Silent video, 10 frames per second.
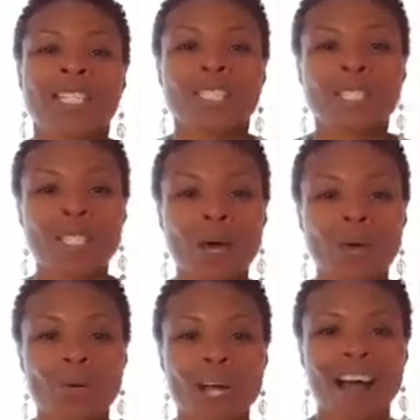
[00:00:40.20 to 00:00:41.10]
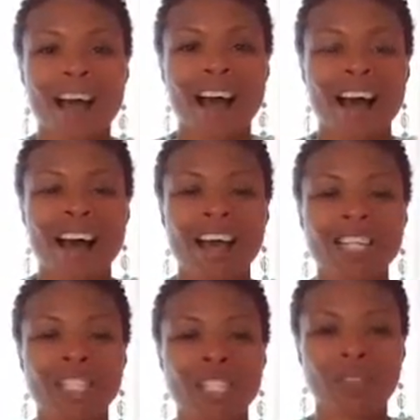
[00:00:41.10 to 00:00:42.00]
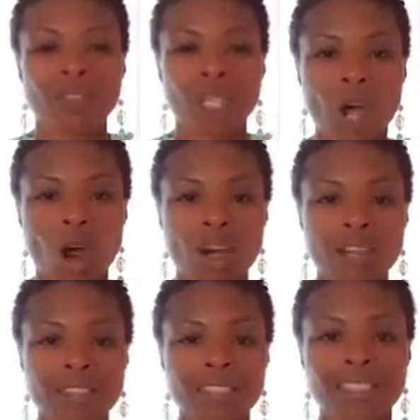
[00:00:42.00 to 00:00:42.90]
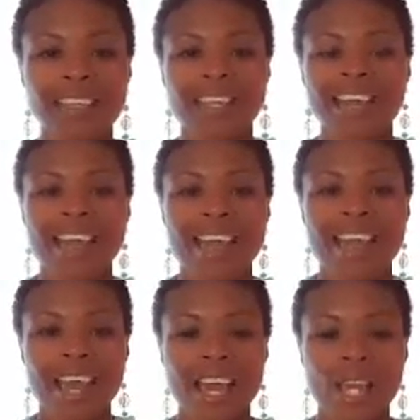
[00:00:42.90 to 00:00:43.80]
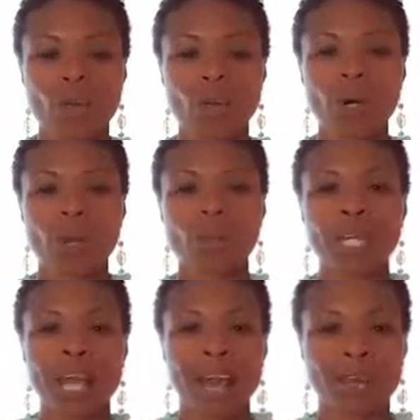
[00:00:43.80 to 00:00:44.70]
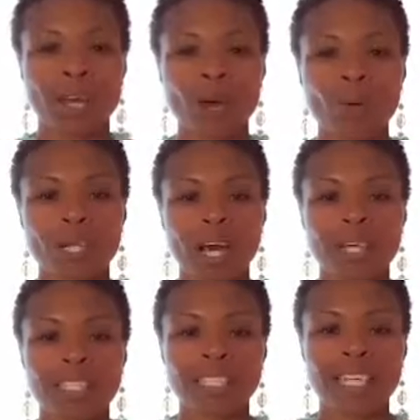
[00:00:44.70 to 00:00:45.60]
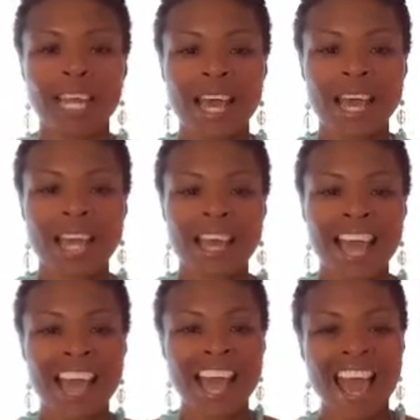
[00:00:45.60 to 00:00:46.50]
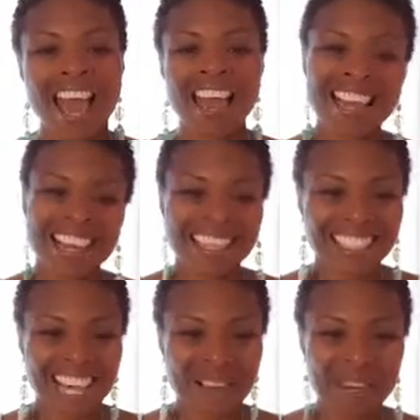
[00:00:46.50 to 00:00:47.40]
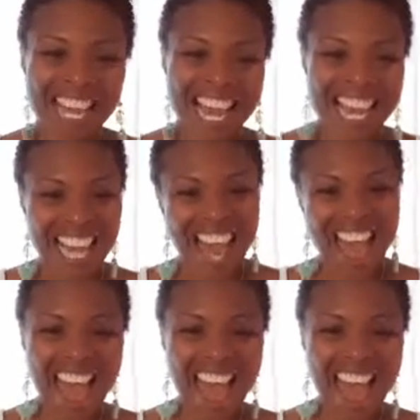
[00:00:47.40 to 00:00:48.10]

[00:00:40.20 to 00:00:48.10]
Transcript: So, I shuffle the cards, and what we have going on today. Hey, Dominique,